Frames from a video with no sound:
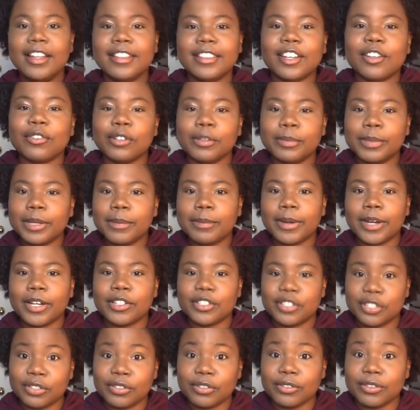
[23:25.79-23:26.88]
There will be a part
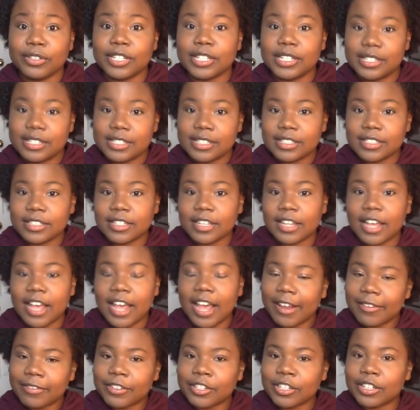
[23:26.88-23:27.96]
2, because
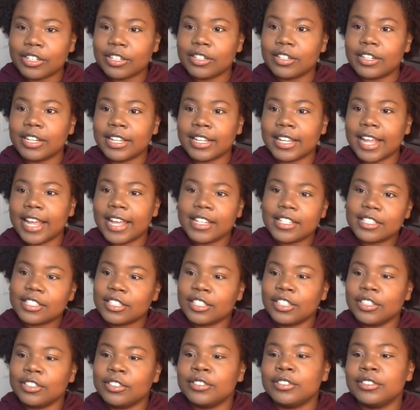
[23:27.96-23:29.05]
after in the
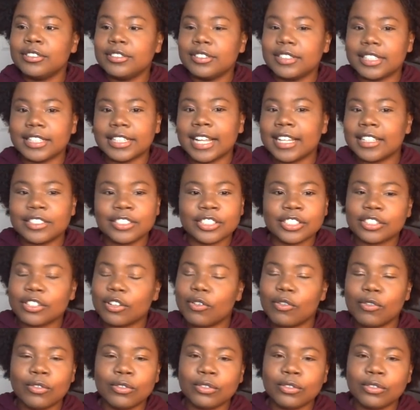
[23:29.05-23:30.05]
ICU, that's just a